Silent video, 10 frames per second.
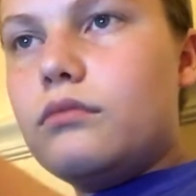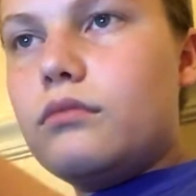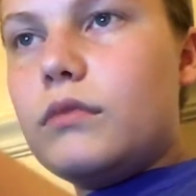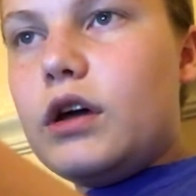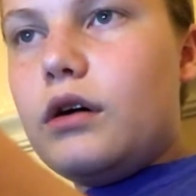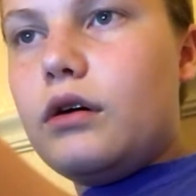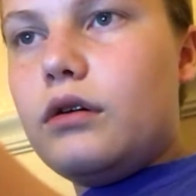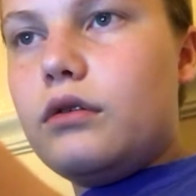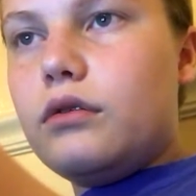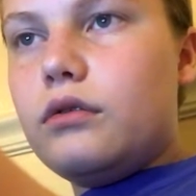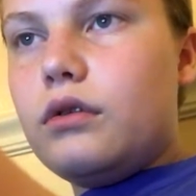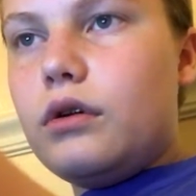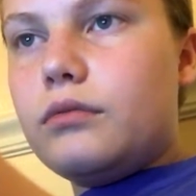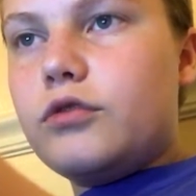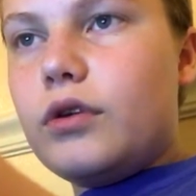I'm
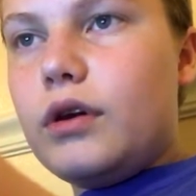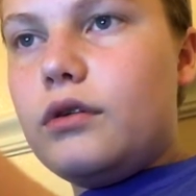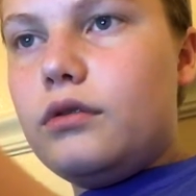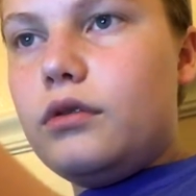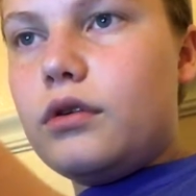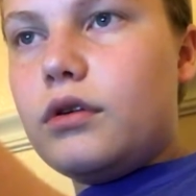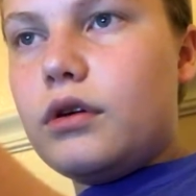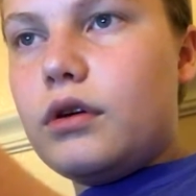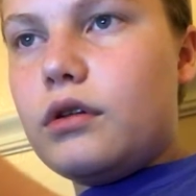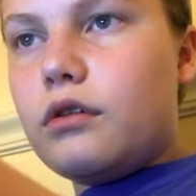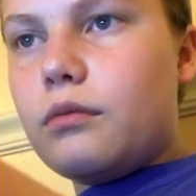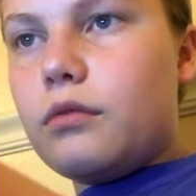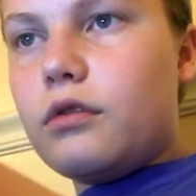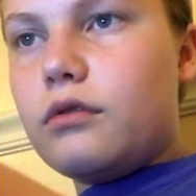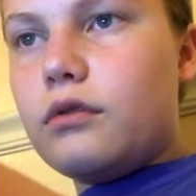trying to look at some
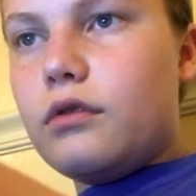stuff.